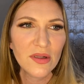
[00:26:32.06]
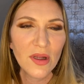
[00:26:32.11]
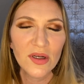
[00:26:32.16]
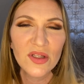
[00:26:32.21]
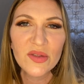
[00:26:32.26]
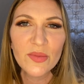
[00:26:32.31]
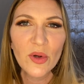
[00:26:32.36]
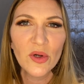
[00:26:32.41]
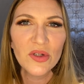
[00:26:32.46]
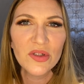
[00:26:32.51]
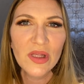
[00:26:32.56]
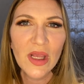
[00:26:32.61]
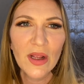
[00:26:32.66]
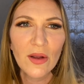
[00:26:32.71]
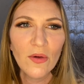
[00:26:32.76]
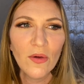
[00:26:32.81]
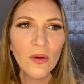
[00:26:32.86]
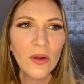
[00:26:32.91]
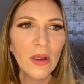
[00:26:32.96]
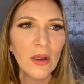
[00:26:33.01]
his
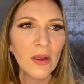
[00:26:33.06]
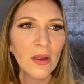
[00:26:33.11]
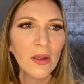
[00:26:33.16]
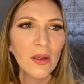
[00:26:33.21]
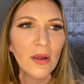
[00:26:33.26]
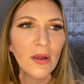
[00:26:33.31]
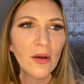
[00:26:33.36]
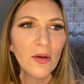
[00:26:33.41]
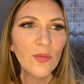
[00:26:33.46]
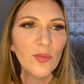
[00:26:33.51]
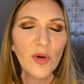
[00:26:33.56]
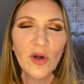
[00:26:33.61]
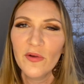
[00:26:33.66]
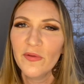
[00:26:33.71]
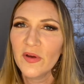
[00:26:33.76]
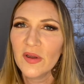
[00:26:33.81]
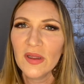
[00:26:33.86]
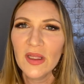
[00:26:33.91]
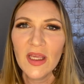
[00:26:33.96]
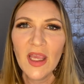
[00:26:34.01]
motorcycle,
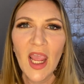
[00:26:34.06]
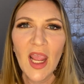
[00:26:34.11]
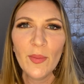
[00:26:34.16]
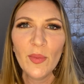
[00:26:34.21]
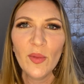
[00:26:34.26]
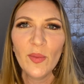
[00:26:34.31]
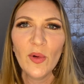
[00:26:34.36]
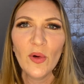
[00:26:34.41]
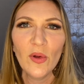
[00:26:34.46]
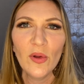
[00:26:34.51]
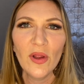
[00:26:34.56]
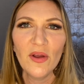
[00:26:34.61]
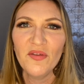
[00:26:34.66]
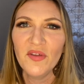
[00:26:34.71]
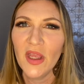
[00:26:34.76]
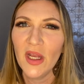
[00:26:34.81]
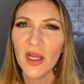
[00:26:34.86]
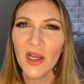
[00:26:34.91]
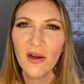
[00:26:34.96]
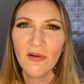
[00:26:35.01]
perfectly capable of
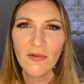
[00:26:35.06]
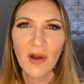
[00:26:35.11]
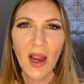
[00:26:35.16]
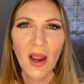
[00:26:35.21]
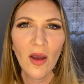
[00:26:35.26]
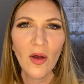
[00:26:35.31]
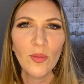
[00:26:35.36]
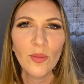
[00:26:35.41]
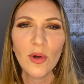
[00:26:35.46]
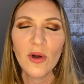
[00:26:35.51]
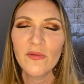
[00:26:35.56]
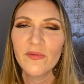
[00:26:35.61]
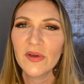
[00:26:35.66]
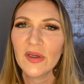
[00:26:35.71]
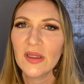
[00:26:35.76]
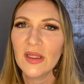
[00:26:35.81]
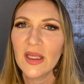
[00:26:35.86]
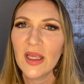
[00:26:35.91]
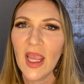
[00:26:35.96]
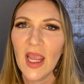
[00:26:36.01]
getting around,
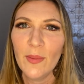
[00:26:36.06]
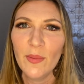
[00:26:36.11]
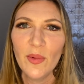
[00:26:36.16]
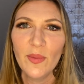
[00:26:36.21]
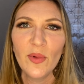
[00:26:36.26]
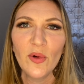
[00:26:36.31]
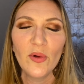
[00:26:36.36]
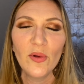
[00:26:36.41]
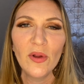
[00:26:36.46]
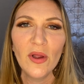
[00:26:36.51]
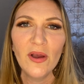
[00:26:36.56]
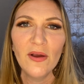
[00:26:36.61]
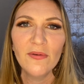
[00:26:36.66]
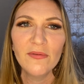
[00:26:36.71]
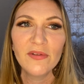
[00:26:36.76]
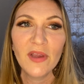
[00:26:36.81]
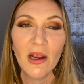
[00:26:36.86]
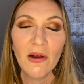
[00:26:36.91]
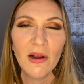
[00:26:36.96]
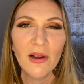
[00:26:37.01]
perfectly capable of
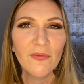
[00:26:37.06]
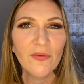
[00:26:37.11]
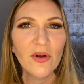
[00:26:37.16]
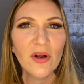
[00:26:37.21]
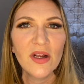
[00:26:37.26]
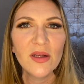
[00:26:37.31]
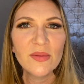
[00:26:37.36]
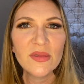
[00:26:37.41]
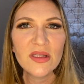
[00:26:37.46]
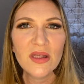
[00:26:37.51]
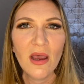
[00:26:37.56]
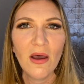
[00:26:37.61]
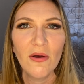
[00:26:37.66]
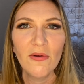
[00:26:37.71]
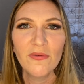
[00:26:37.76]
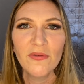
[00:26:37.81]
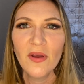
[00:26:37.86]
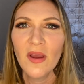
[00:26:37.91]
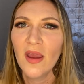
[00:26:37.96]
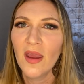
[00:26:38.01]
caring for
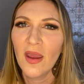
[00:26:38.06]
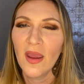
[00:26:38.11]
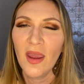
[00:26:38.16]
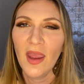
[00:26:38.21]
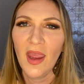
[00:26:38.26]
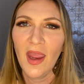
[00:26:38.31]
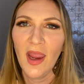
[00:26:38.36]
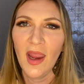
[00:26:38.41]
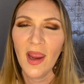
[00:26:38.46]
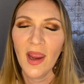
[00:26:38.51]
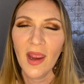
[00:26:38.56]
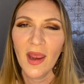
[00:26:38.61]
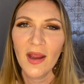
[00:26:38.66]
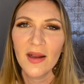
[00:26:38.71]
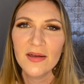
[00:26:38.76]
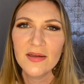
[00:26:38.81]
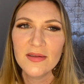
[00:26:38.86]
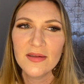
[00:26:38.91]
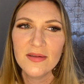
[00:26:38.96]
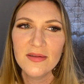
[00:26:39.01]
himself.
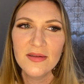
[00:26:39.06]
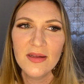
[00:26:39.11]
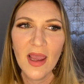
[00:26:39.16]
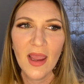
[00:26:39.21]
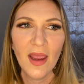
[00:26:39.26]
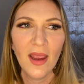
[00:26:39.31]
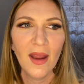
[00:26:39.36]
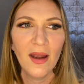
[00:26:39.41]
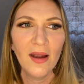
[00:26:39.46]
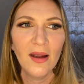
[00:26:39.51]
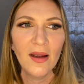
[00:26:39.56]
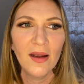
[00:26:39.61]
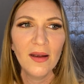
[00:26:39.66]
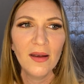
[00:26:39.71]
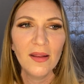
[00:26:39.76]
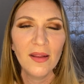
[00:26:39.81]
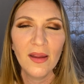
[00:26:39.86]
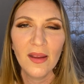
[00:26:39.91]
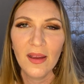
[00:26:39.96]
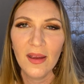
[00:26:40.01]
And
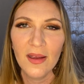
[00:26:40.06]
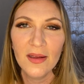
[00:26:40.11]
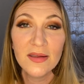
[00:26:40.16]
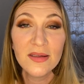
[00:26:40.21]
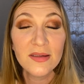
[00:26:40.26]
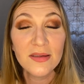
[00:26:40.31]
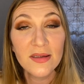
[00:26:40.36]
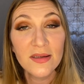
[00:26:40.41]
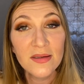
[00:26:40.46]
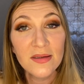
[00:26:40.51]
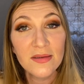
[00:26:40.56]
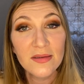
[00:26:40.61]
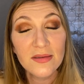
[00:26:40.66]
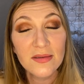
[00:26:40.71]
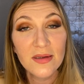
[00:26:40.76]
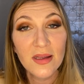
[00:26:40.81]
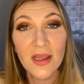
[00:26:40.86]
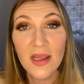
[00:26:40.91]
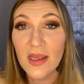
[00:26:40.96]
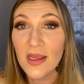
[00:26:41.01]
then the instant
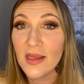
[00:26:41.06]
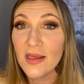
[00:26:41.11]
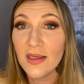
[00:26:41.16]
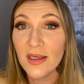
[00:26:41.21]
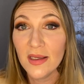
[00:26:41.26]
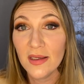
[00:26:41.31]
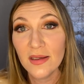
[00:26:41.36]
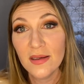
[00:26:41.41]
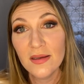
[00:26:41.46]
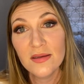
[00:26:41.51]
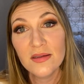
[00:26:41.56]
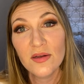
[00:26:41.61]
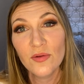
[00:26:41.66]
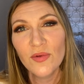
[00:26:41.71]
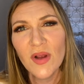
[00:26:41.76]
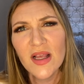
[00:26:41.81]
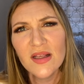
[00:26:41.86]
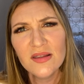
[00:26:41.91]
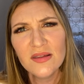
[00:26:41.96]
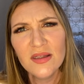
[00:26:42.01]
he is
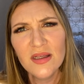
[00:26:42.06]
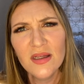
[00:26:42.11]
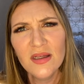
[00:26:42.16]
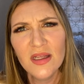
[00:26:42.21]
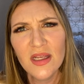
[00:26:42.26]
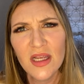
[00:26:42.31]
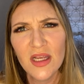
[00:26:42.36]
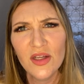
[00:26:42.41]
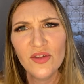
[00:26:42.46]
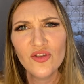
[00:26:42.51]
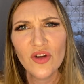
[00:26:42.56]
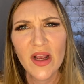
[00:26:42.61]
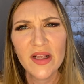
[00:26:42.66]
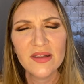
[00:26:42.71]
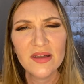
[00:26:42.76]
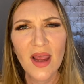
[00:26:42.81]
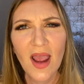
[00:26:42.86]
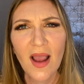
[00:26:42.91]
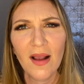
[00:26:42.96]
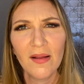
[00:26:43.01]
arrested, he tries
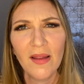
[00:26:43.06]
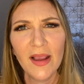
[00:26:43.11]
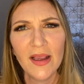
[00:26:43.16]
to act like